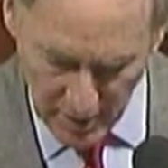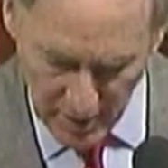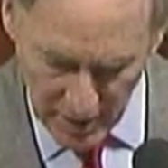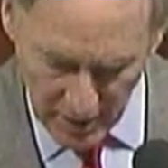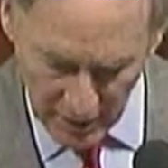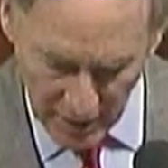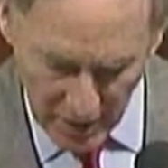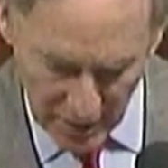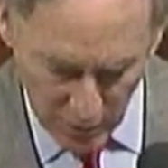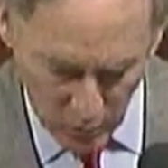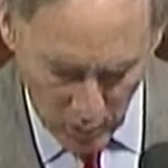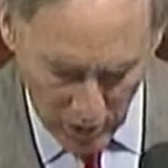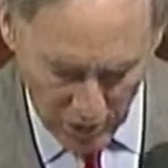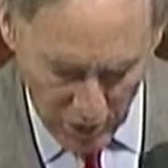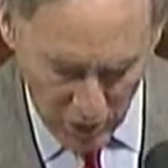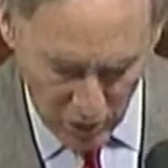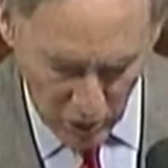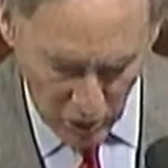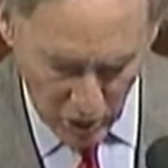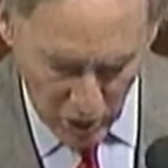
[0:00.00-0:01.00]
and
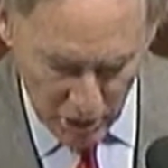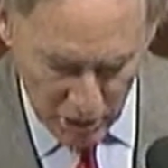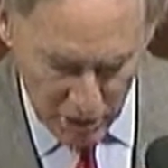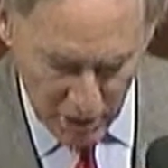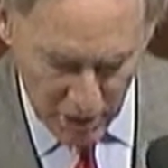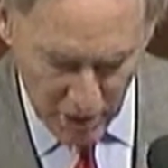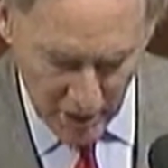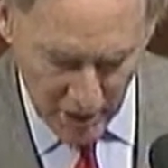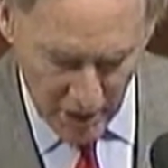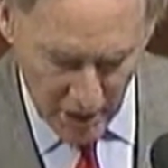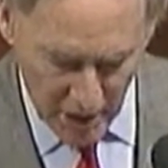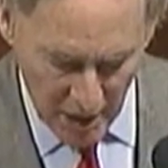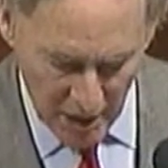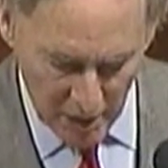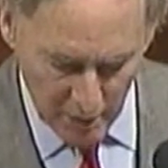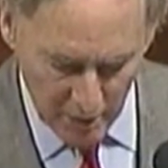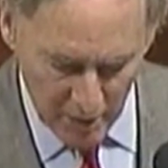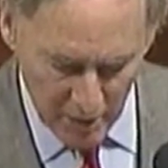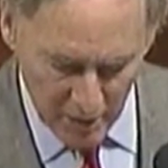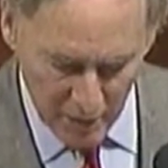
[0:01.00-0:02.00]
likewise the cost to the
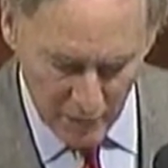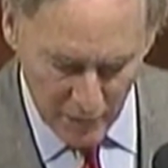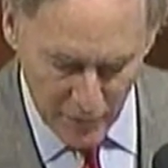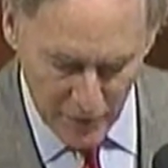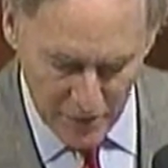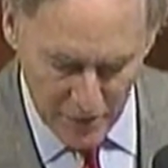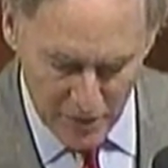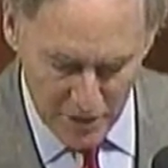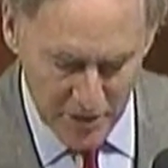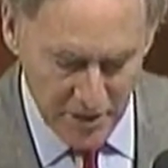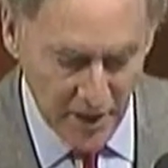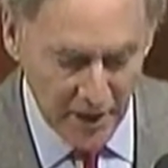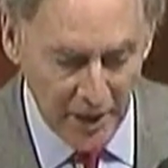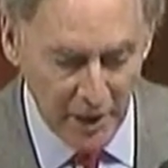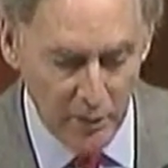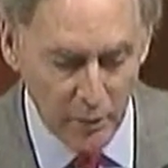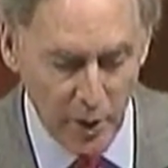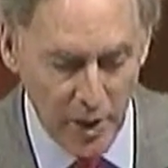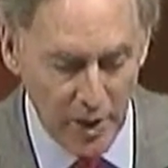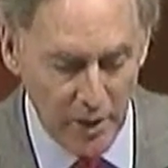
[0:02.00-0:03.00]
economy of the Fed's
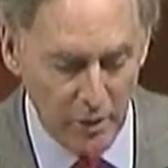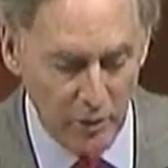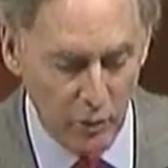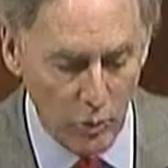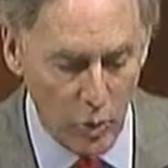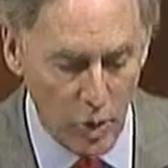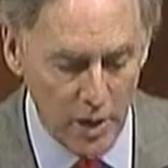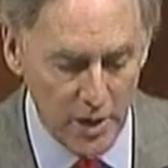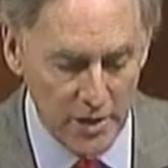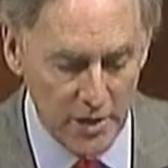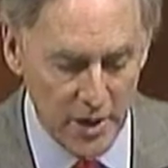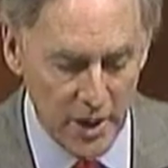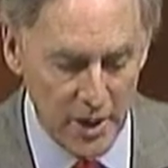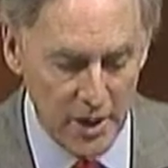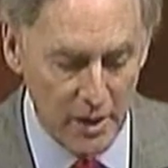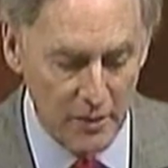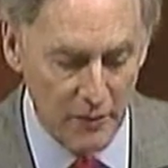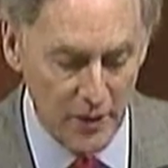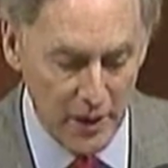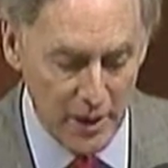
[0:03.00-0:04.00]
second round of quantitative